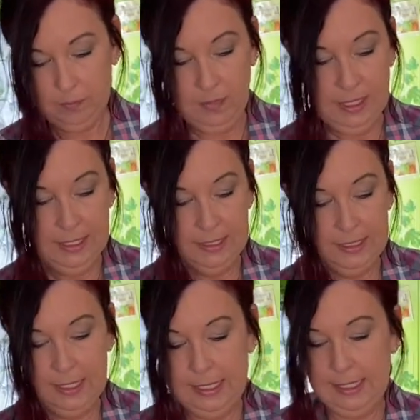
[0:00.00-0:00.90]
is
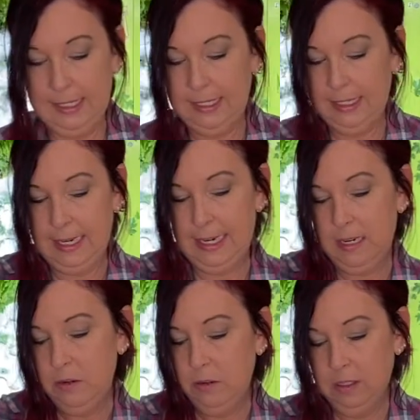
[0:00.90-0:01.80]
getting it
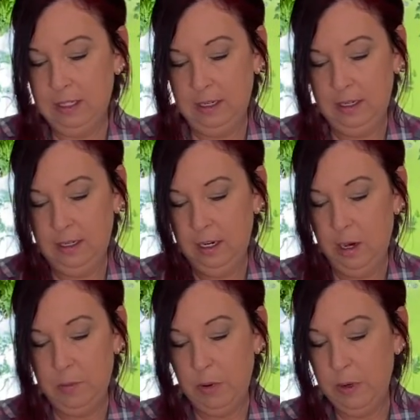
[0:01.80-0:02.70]
out.
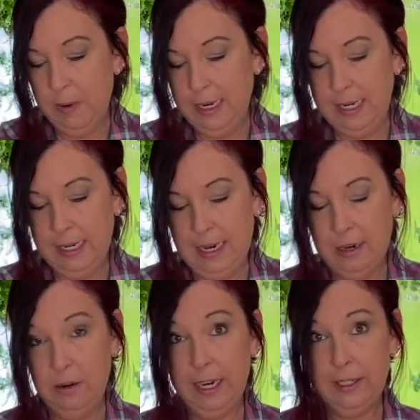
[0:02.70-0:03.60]
But we want to get it
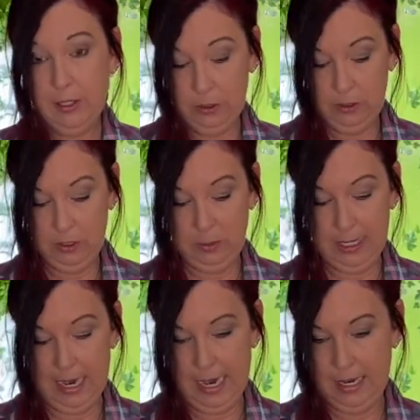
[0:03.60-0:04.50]
out as soon as we
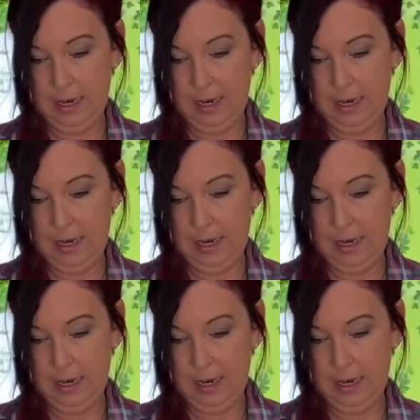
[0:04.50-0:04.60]
can.